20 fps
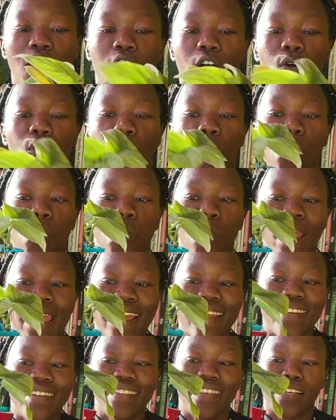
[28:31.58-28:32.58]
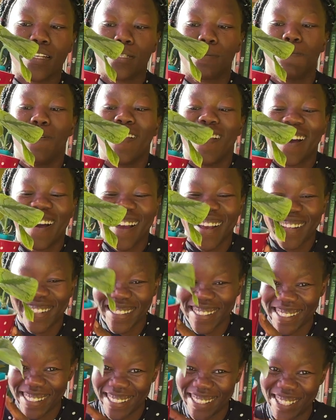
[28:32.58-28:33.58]
when this
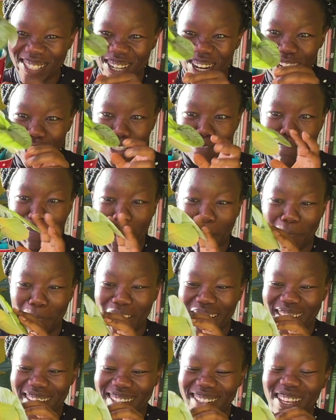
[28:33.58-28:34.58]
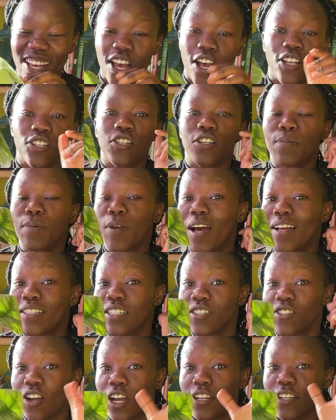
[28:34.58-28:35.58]
plant starts popping. So the plant
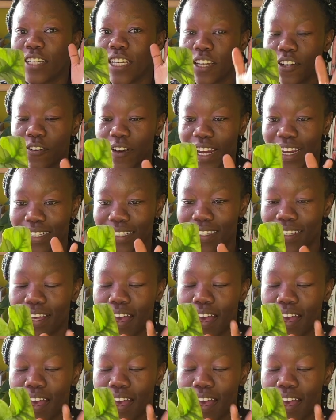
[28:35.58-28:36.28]
is not looking great,